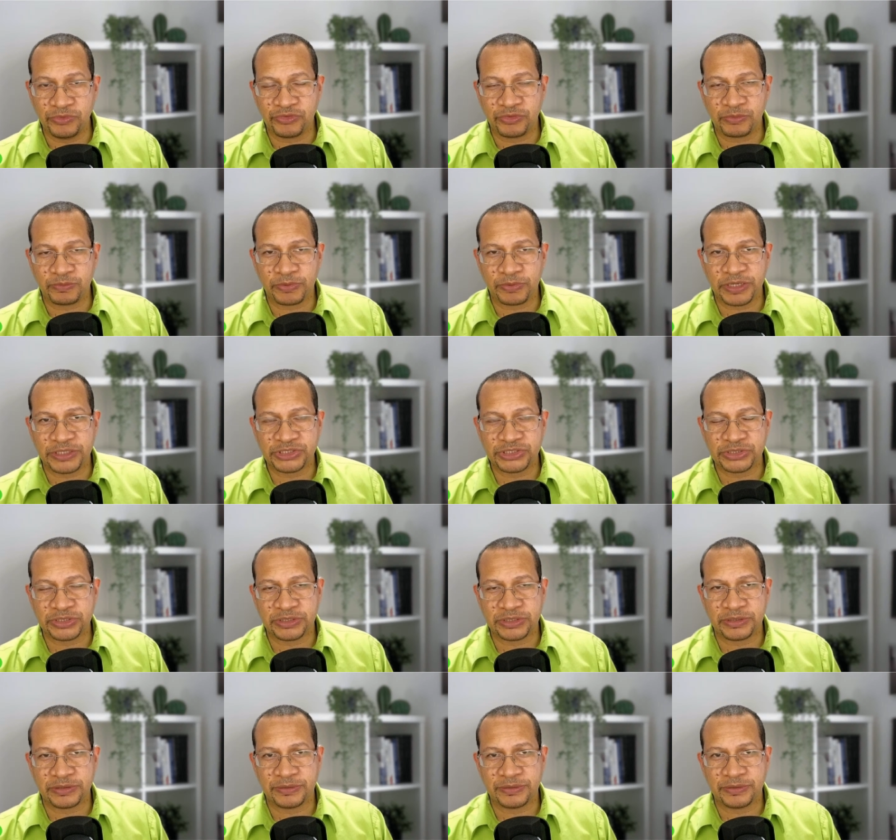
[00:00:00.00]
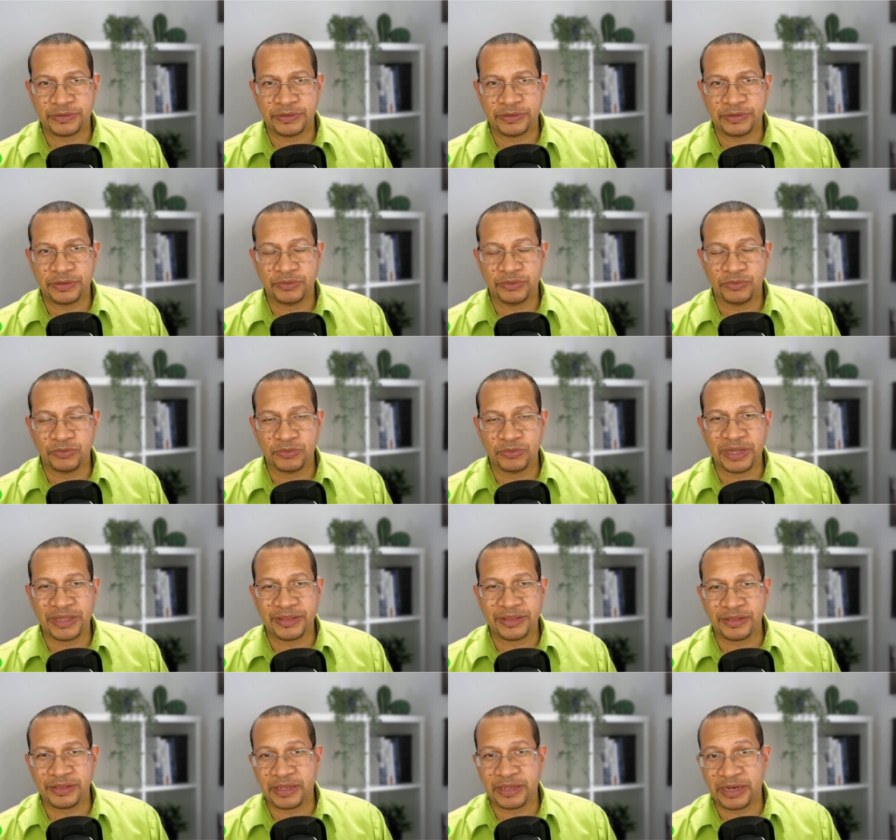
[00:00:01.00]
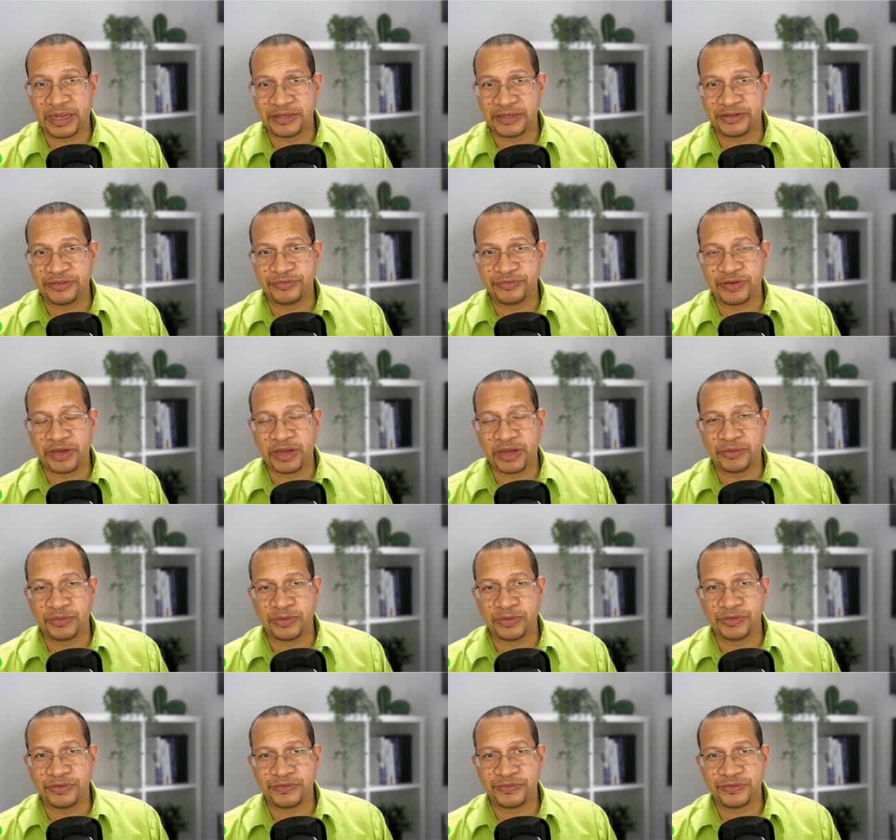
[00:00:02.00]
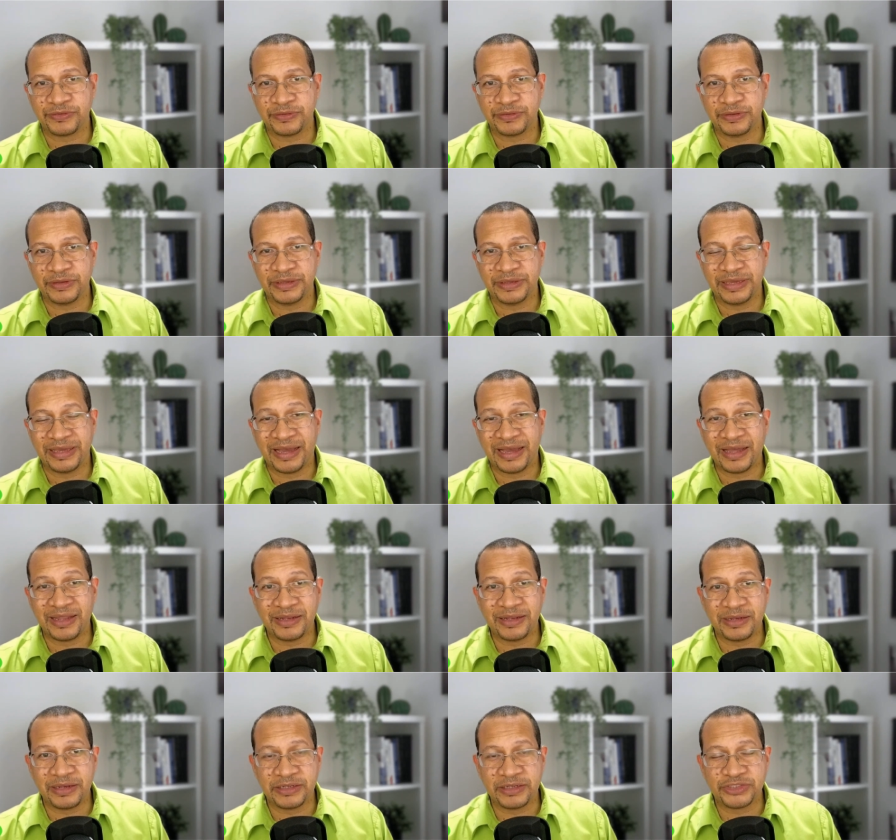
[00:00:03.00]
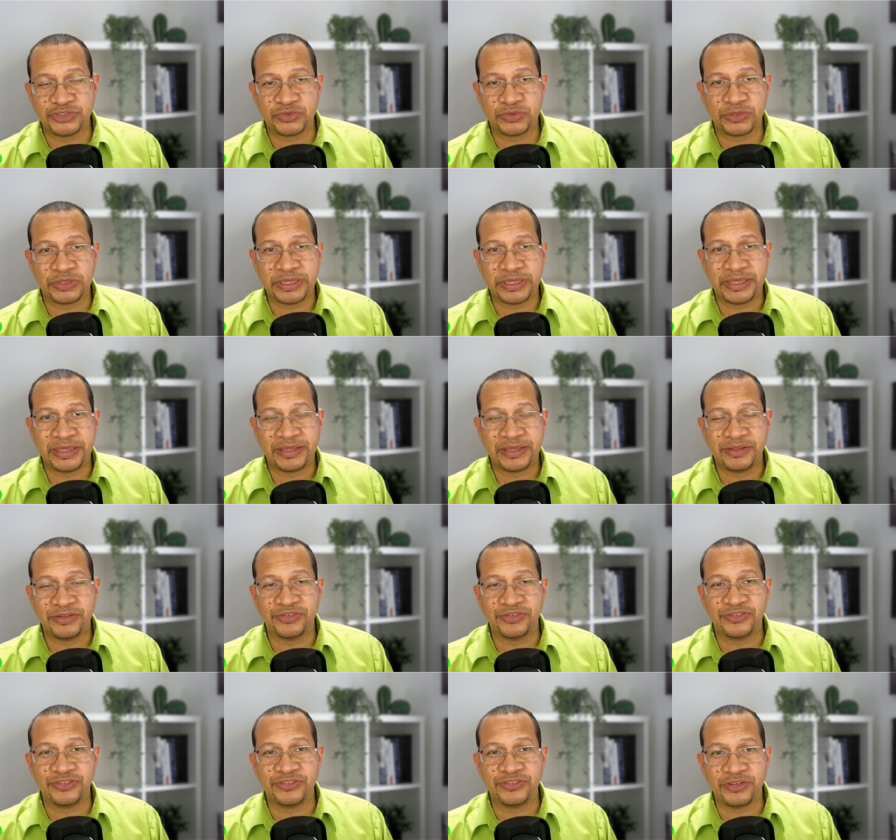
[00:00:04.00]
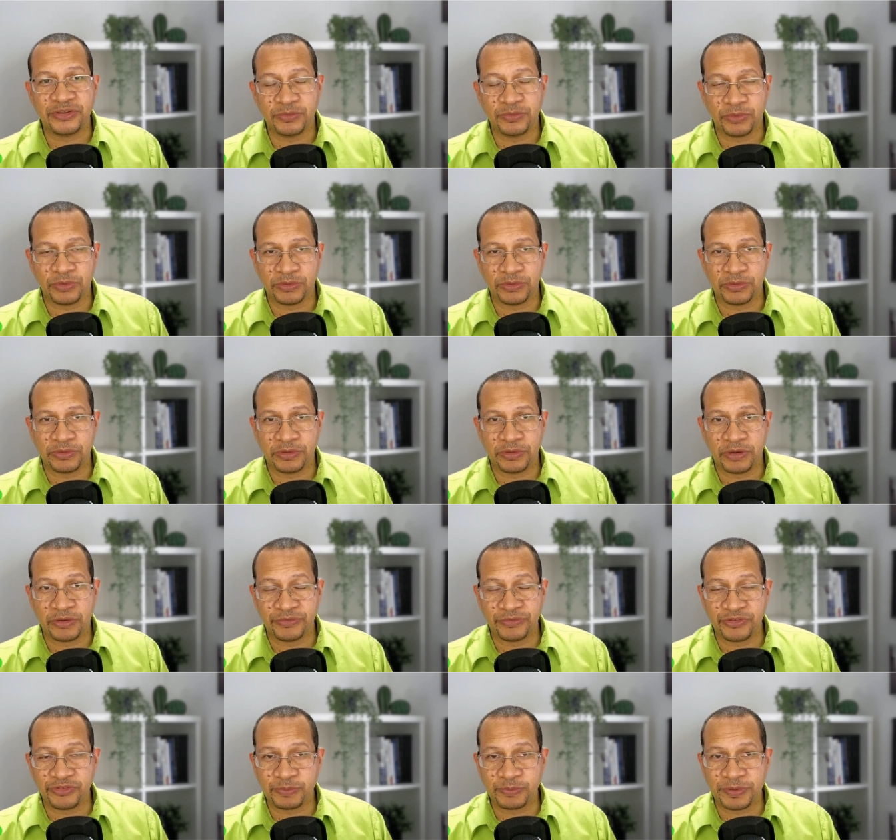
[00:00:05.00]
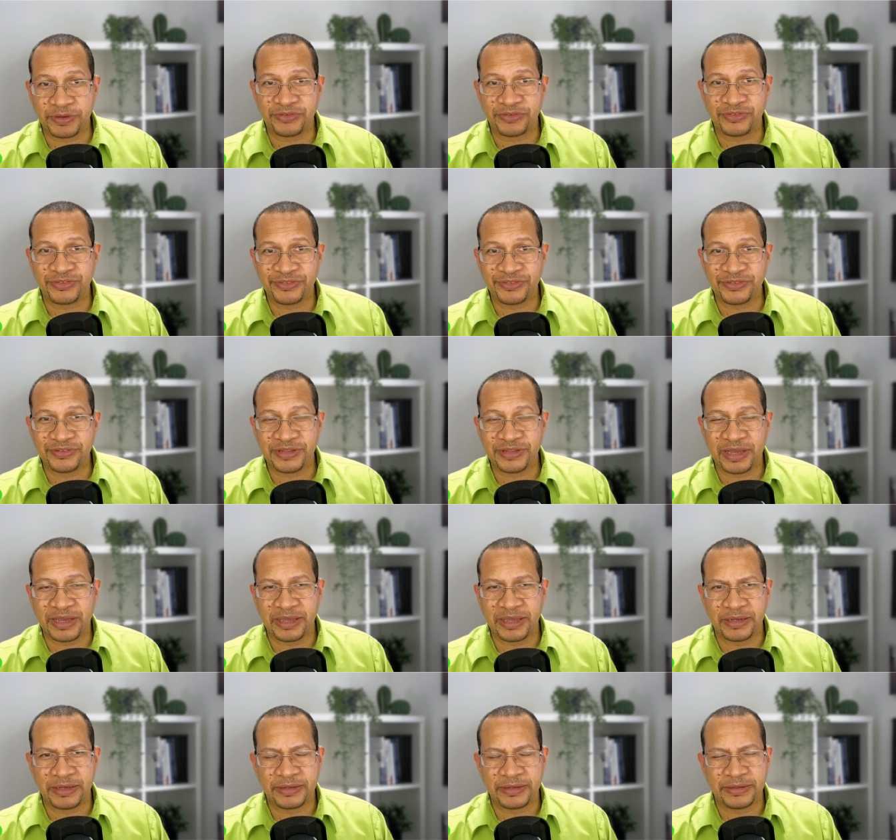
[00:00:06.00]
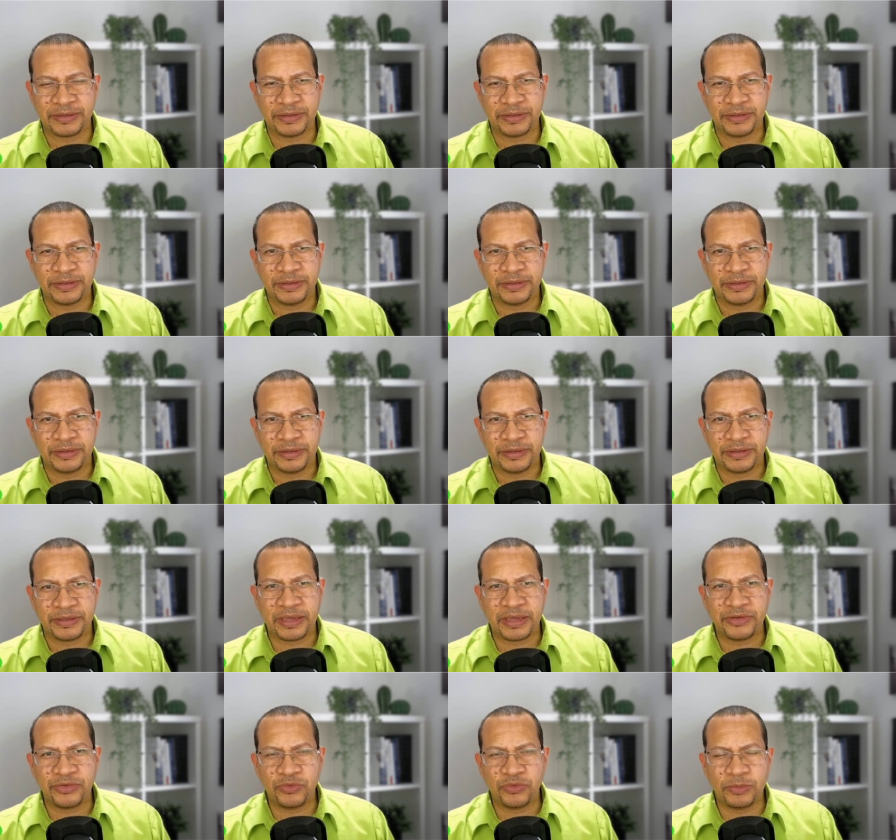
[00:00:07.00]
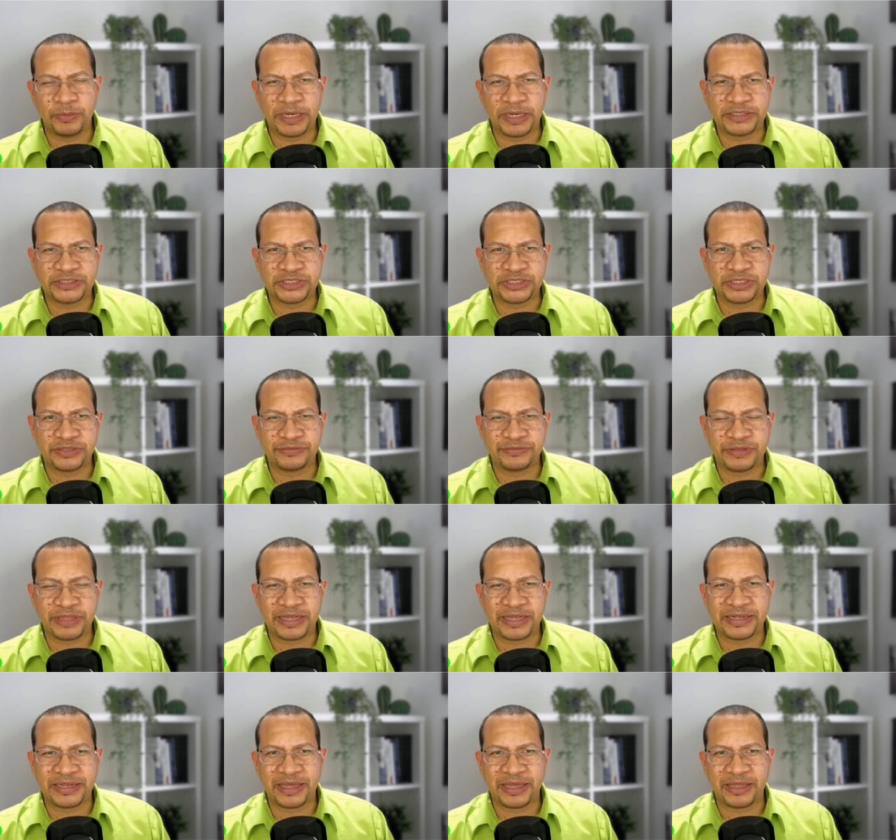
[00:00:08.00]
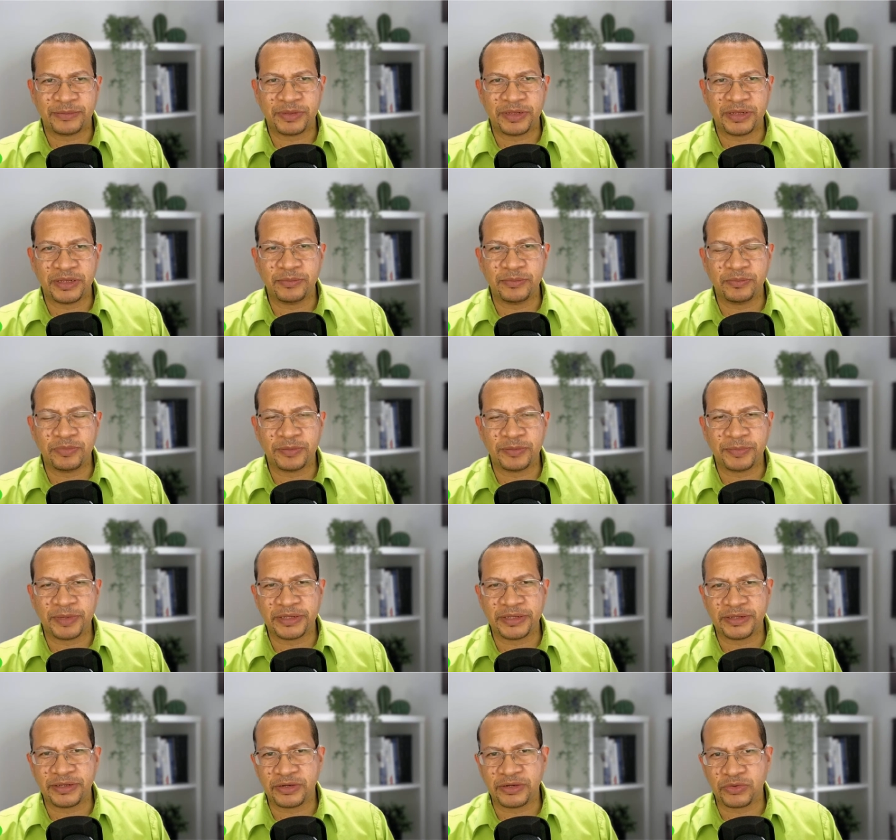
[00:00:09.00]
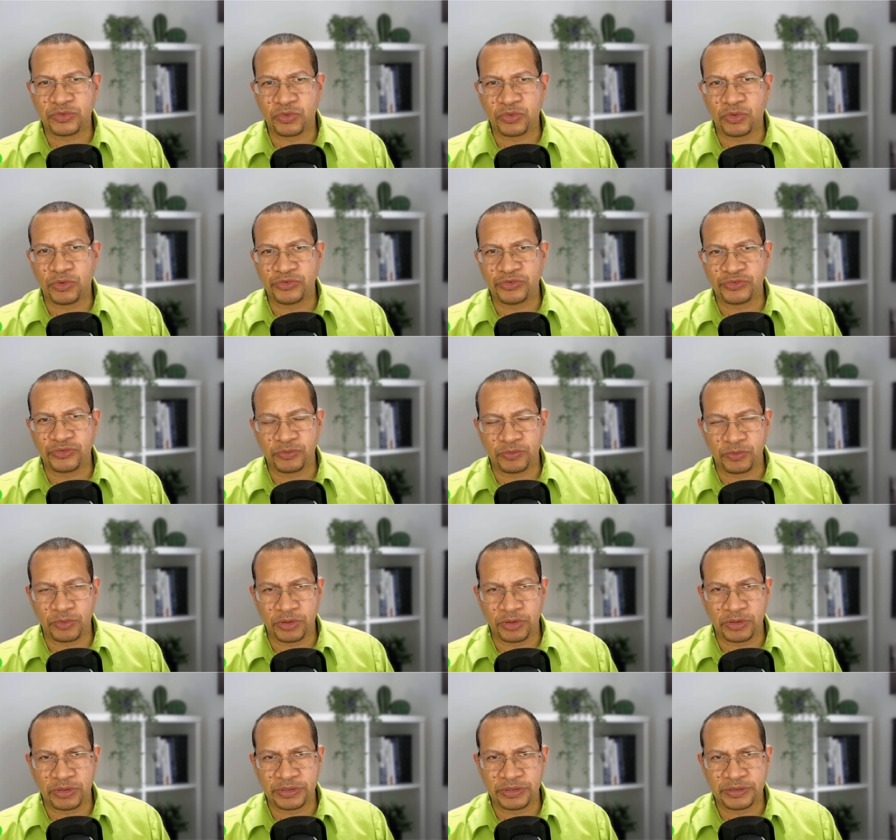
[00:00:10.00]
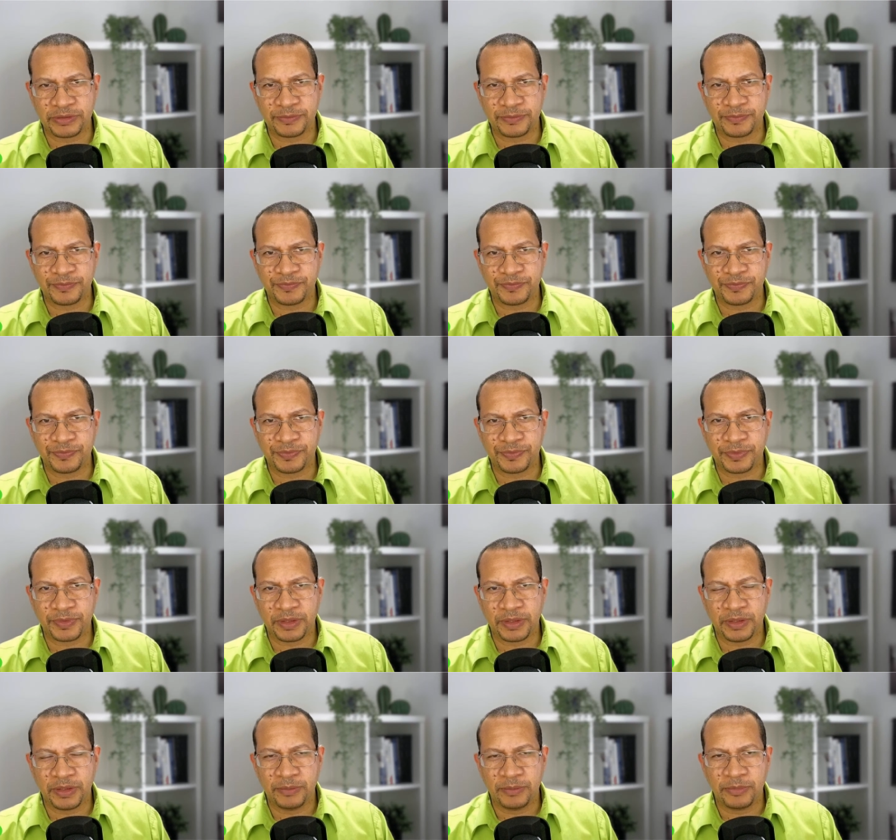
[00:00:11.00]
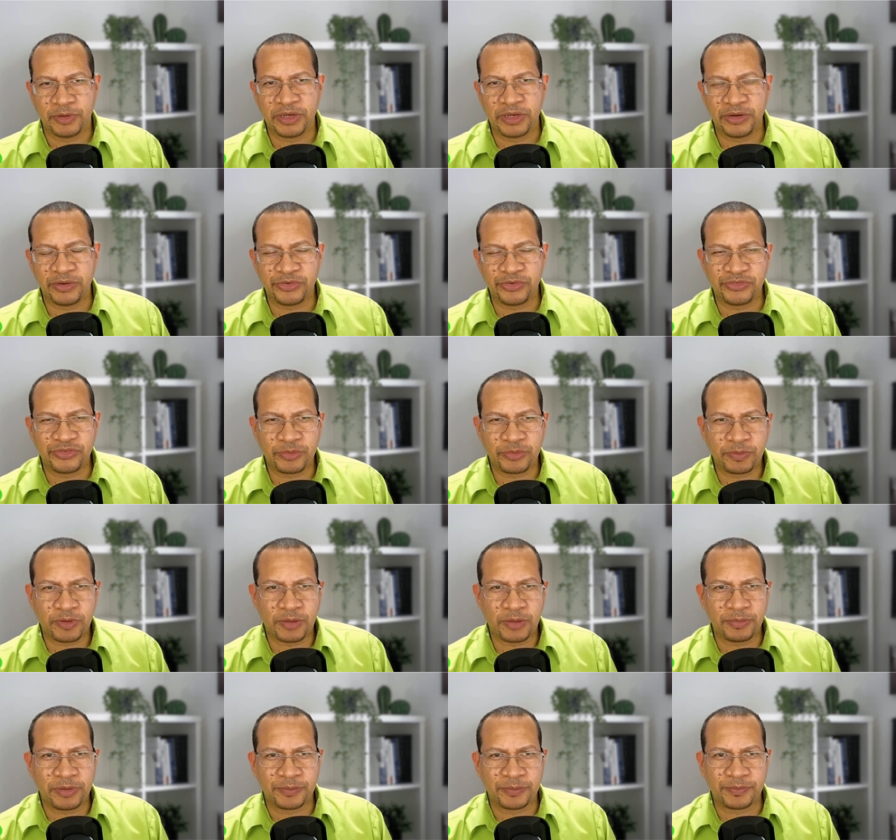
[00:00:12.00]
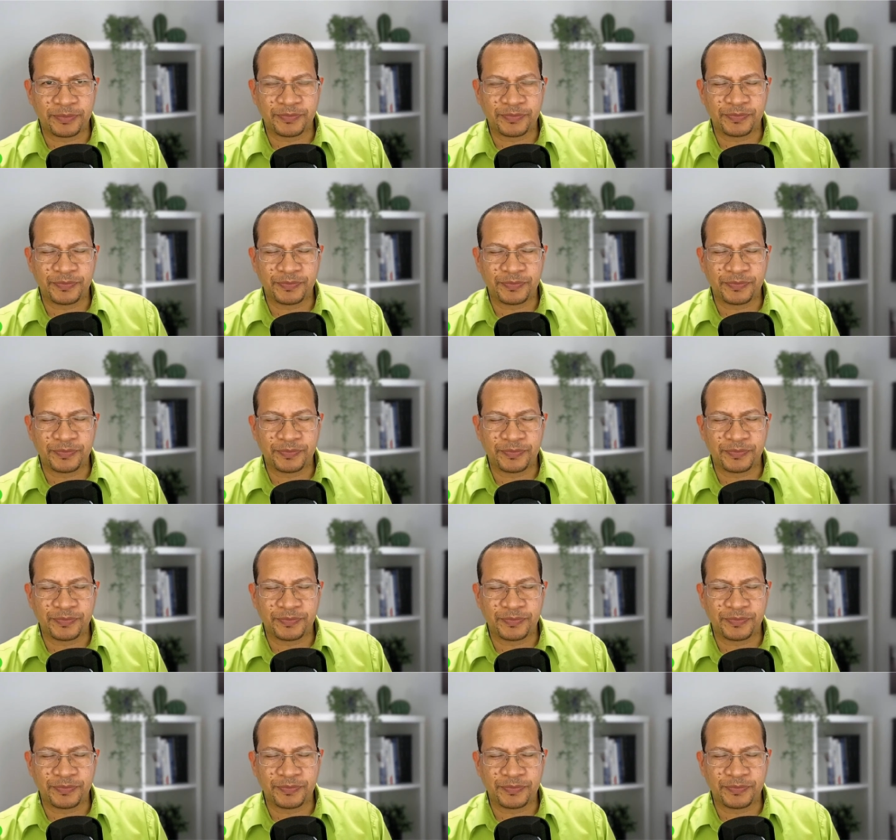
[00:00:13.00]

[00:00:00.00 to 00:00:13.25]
suppression rather than antivirals, and literally zero of his patients died. Can you imagine if that had been implemented across the world? But here is the problem.